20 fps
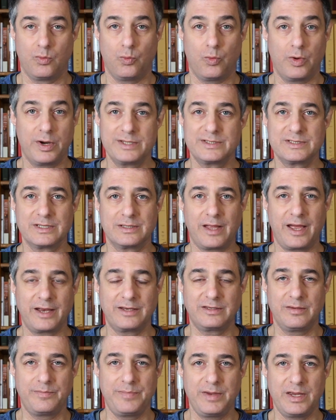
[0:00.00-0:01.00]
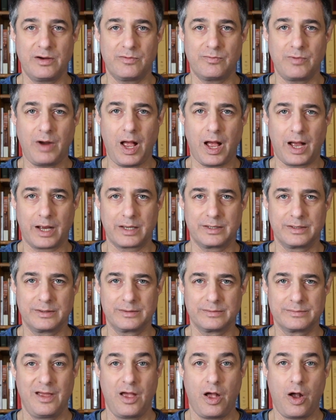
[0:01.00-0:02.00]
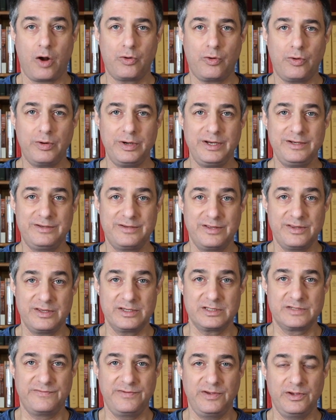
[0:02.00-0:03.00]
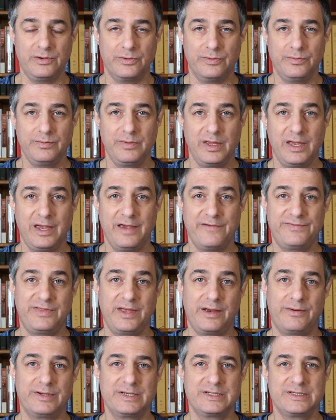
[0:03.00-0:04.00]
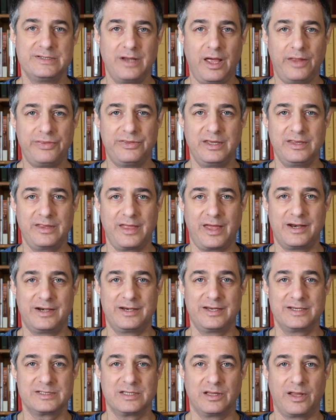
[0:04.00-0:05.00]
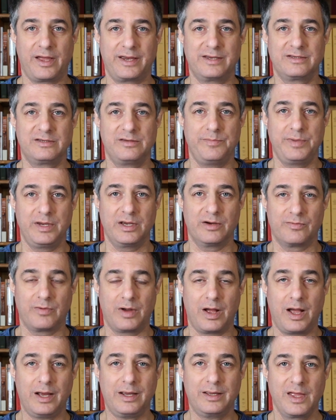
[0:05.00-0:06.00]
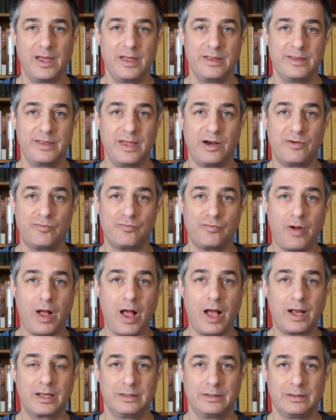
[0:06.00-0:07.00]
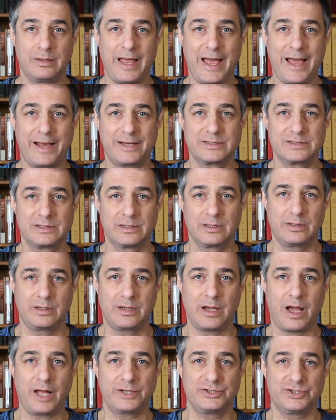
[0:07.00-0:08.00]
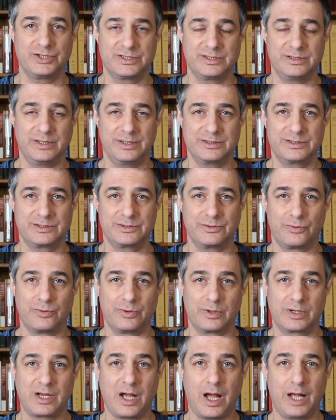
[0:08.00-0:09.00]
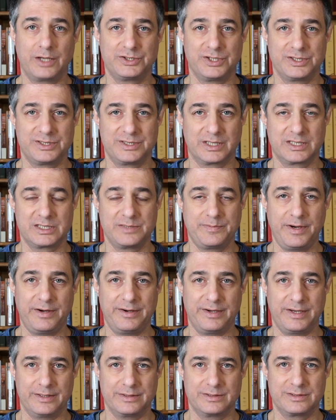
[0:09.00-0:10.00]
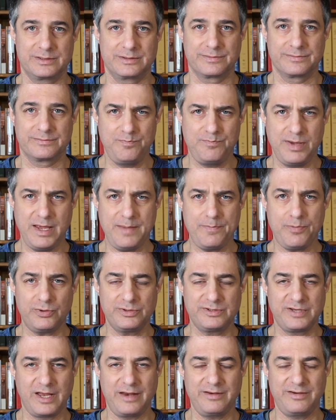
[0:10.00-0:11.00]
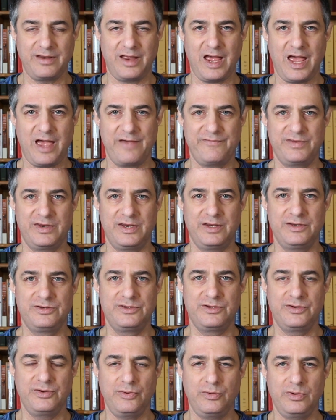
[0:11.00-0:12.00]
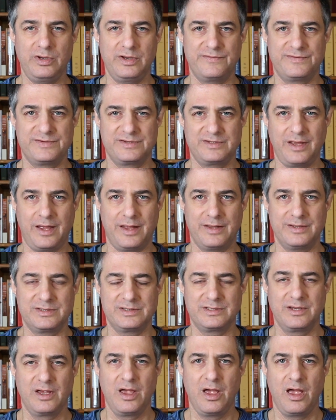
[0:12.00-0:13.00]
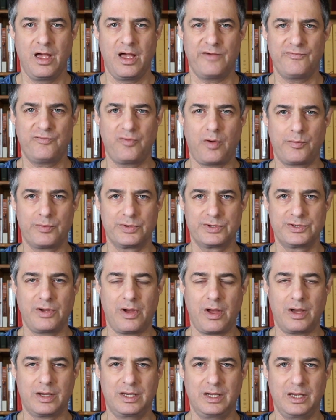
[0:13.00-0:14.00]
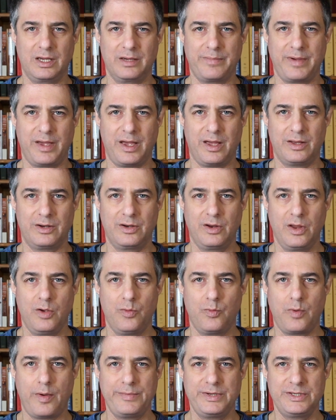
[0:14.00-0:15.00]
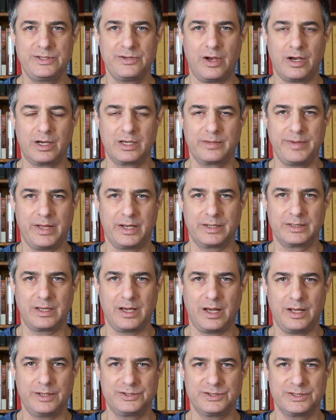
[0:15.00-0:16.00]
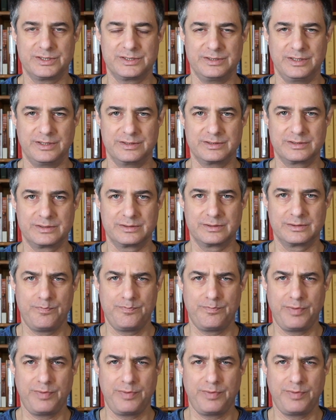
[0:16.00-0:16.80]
What is it like to be a rock? According to this view, if there is nothing that it is like to be a rock, then a rock lacks consciousness or conscious experience people tend to have an intuitive sense of what we're talking about when we talk about consciousness.